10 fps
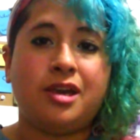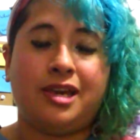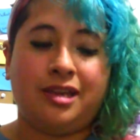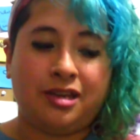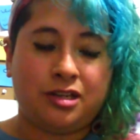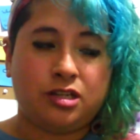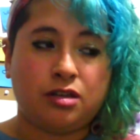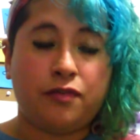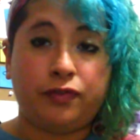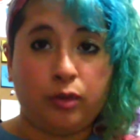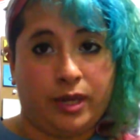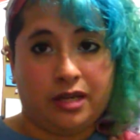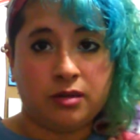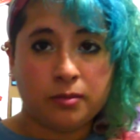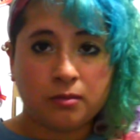is fluid.
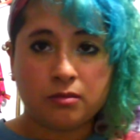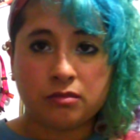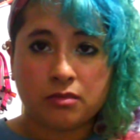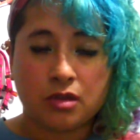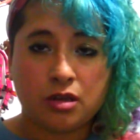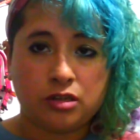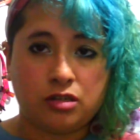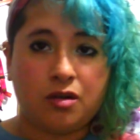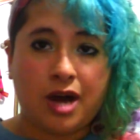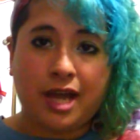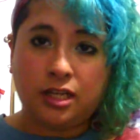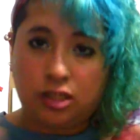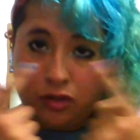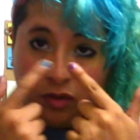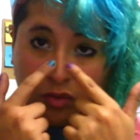So I
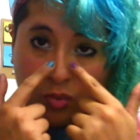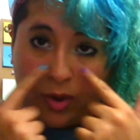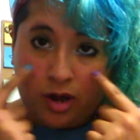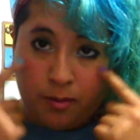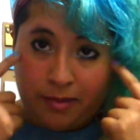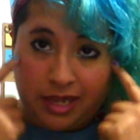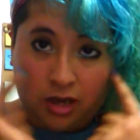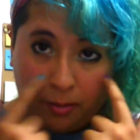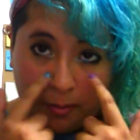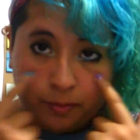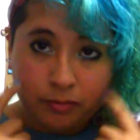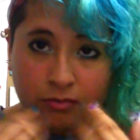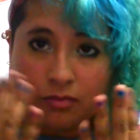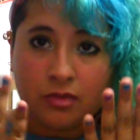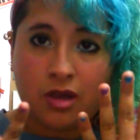do wear makeup.
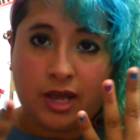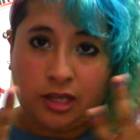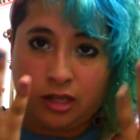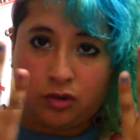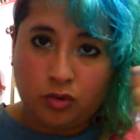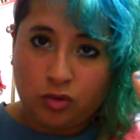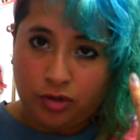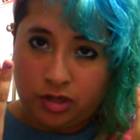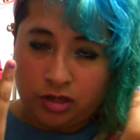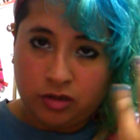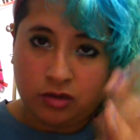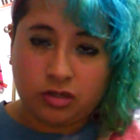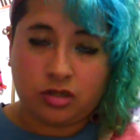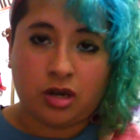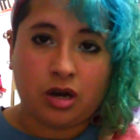I
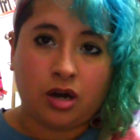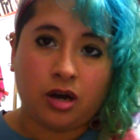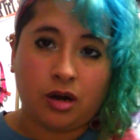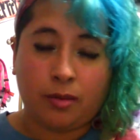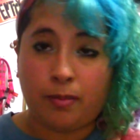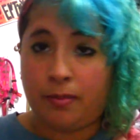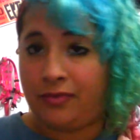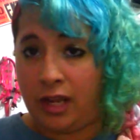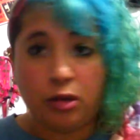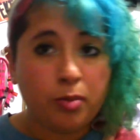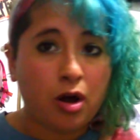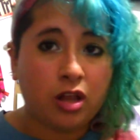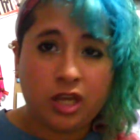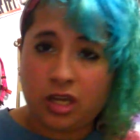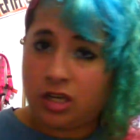use nail
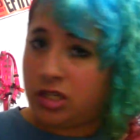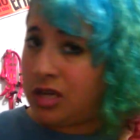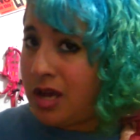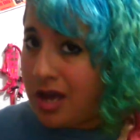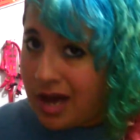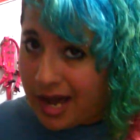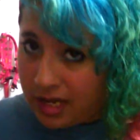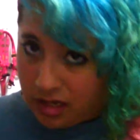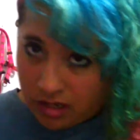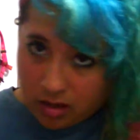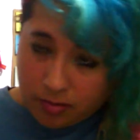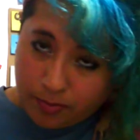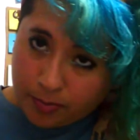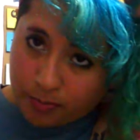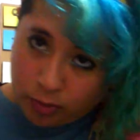polish. I
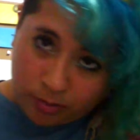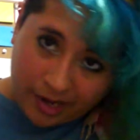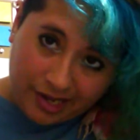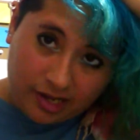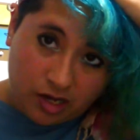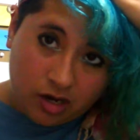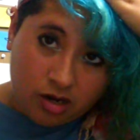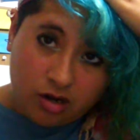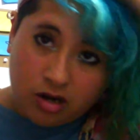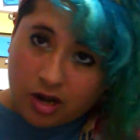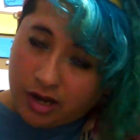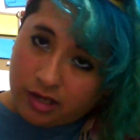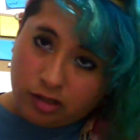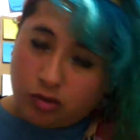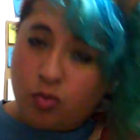put my hair. I
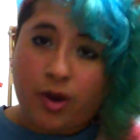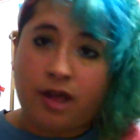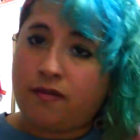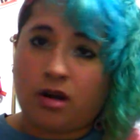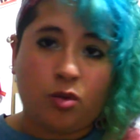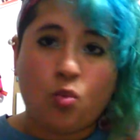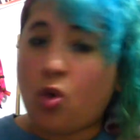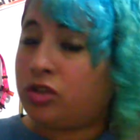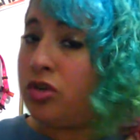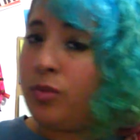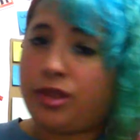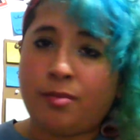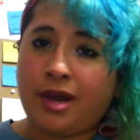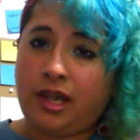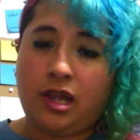do whatever I want with
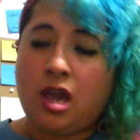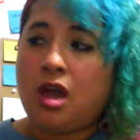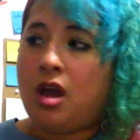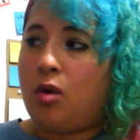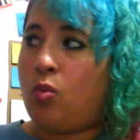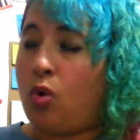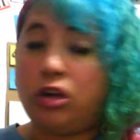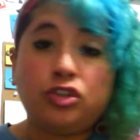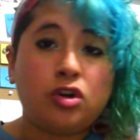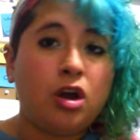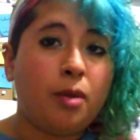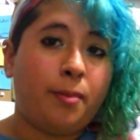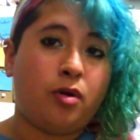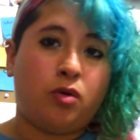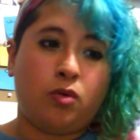my
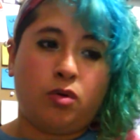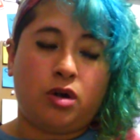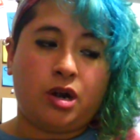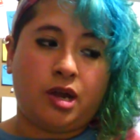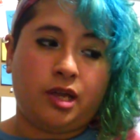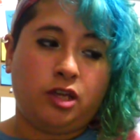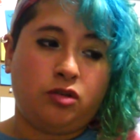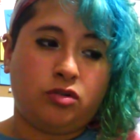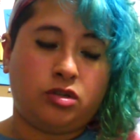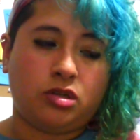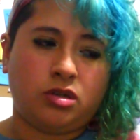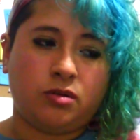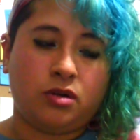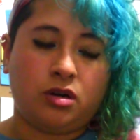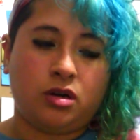wardrobe, or I use
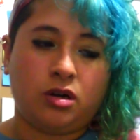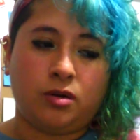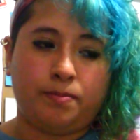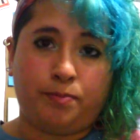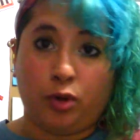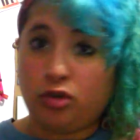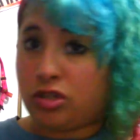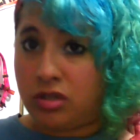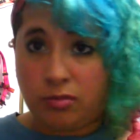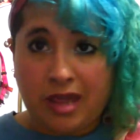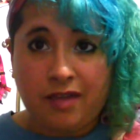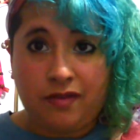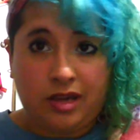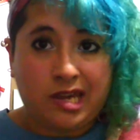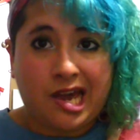boots.
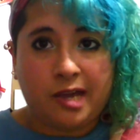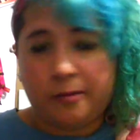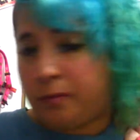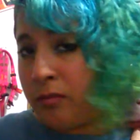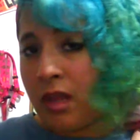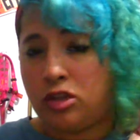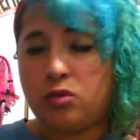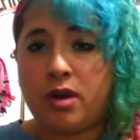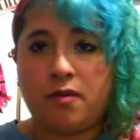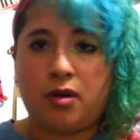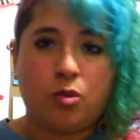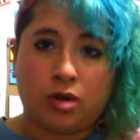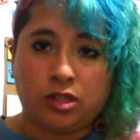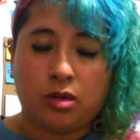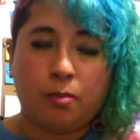Maybe I do whatever I
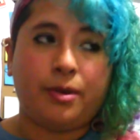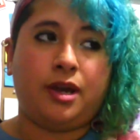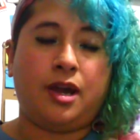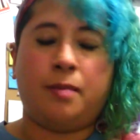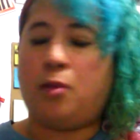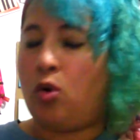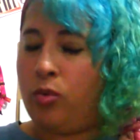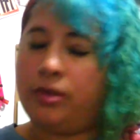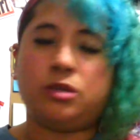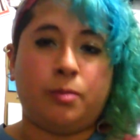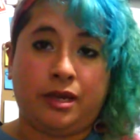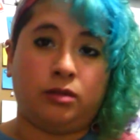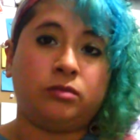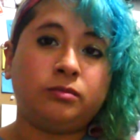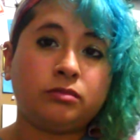want, but I'm always a male,